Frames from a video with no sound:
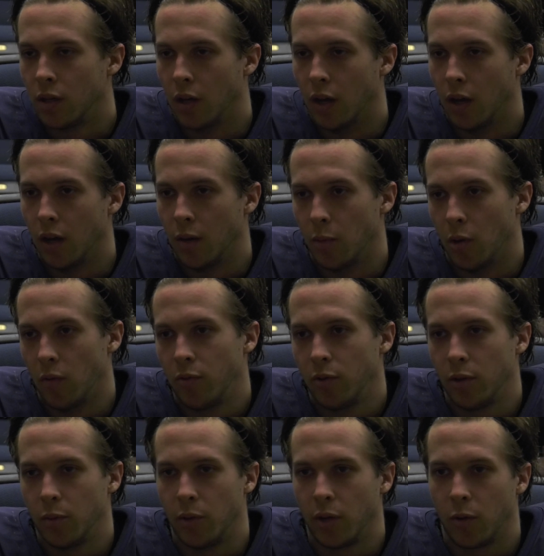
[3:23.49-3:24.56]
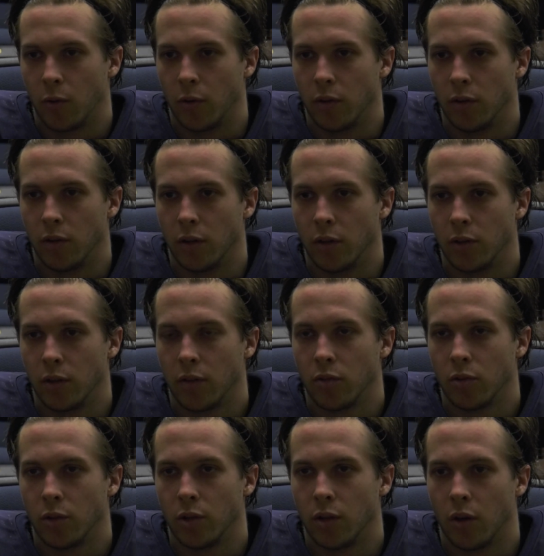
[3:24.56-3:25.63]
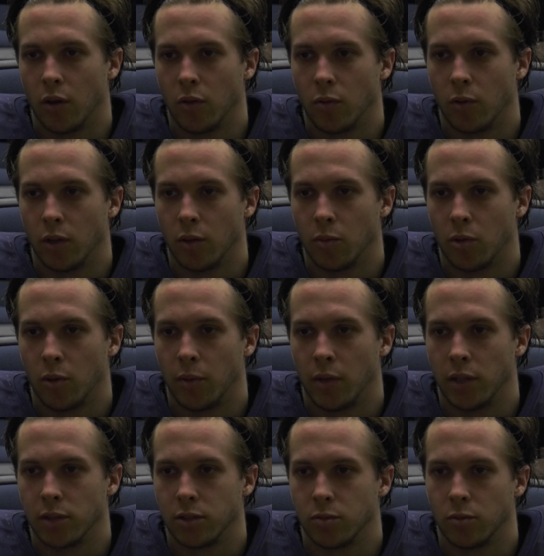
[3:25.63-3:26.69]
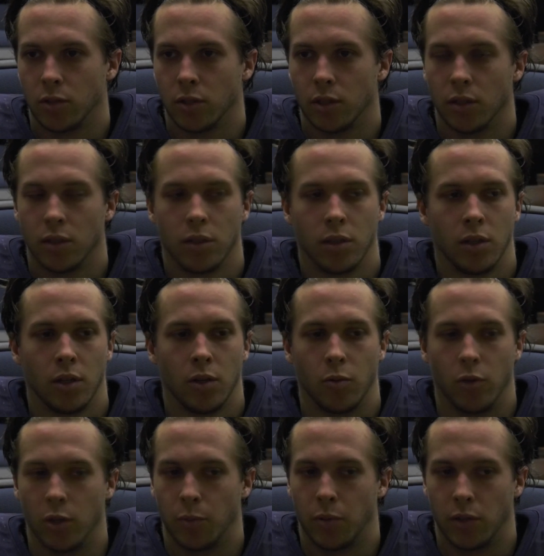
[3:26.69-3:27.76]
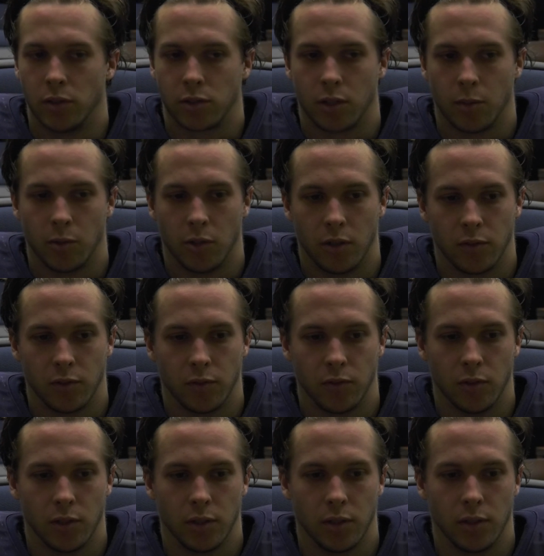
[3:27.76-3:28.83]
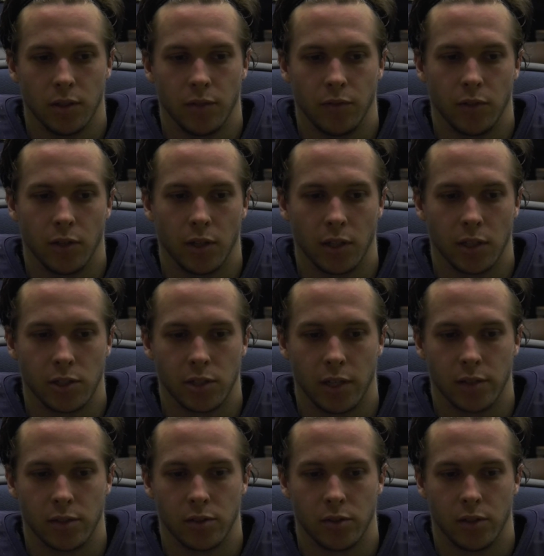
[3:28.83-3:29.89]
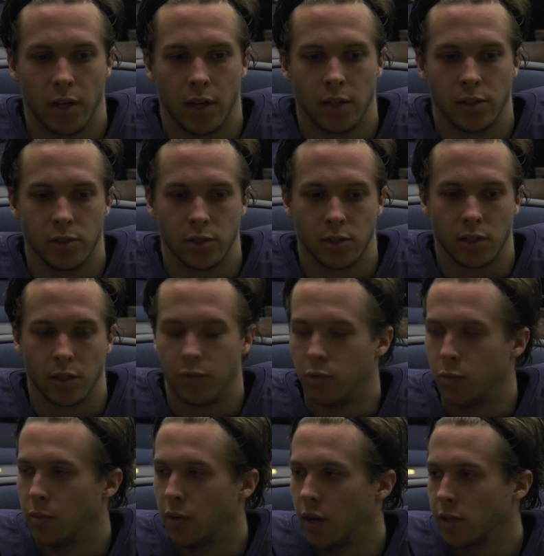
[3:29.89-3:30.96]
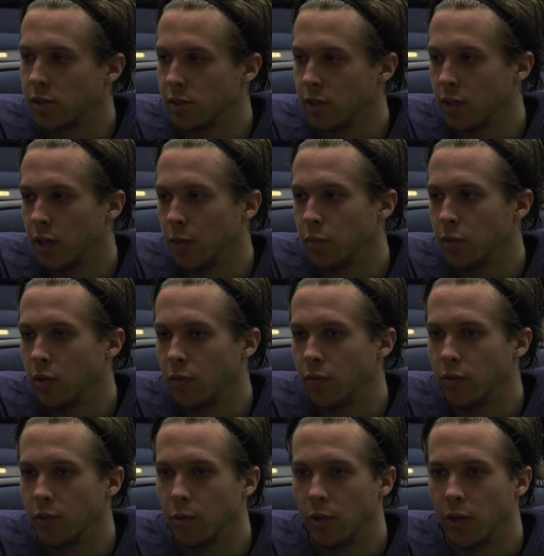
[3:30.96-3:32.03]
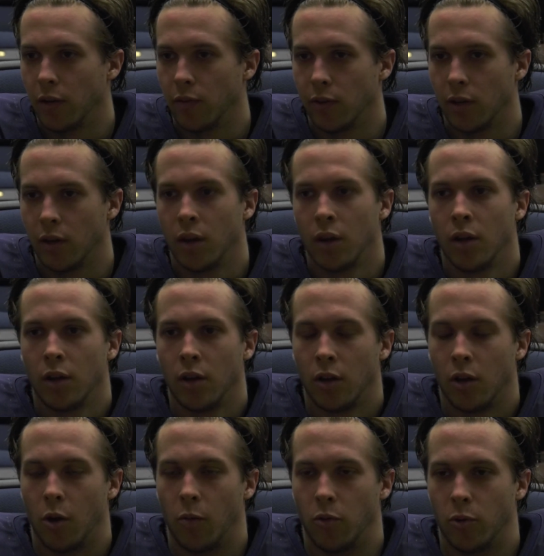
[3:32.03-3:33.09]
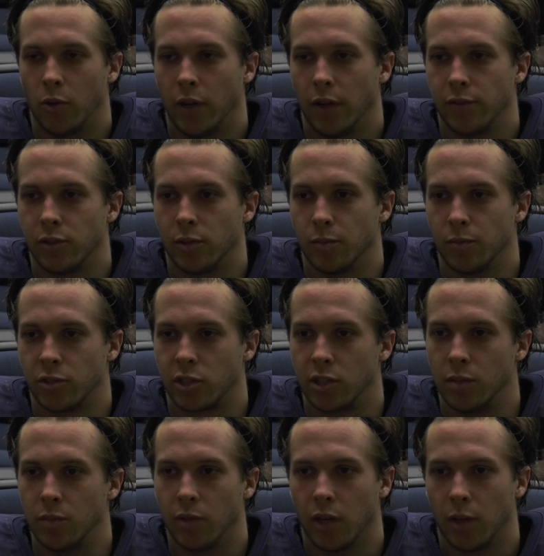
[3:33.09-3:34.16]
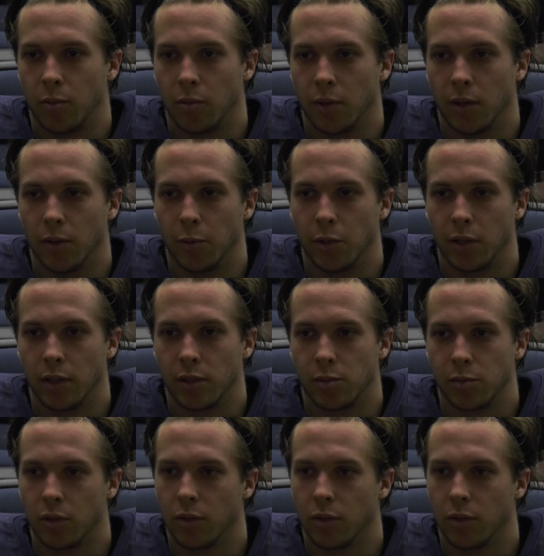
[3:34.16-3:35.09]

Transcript: Um, hopefully a big one. You know, you never really know the way the ball bounces, the way the way the punt's coming off the foot, and if you're going to get chances or not. Just get a few blocks set up, but hopefully we'll have a, uh, hopefully we'll have something schemed up where we can get some